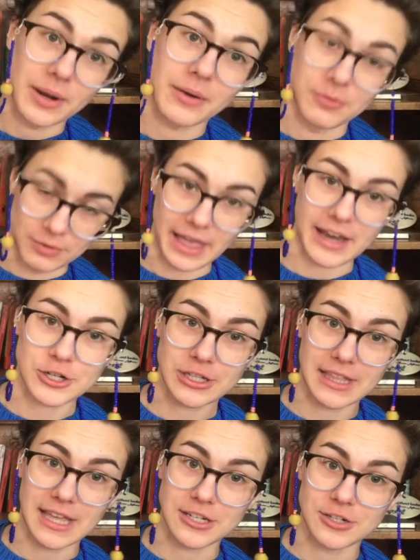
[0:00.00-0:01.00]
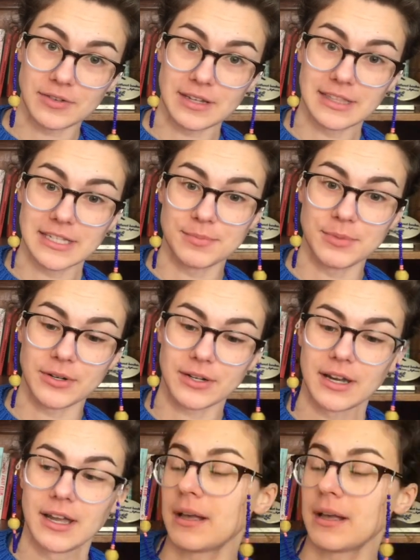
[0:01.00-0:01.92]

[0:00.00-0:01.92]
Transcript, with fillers: I would actually like to read this book.